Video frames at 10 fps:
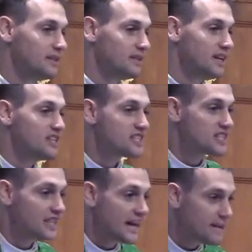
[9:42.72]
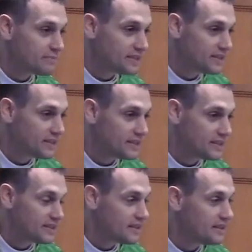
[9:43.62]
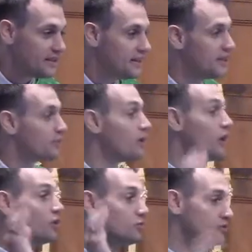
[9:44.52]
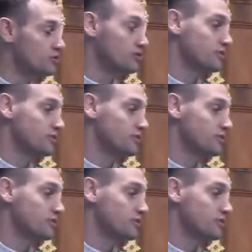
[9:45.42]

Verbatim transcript: He slept, he arose,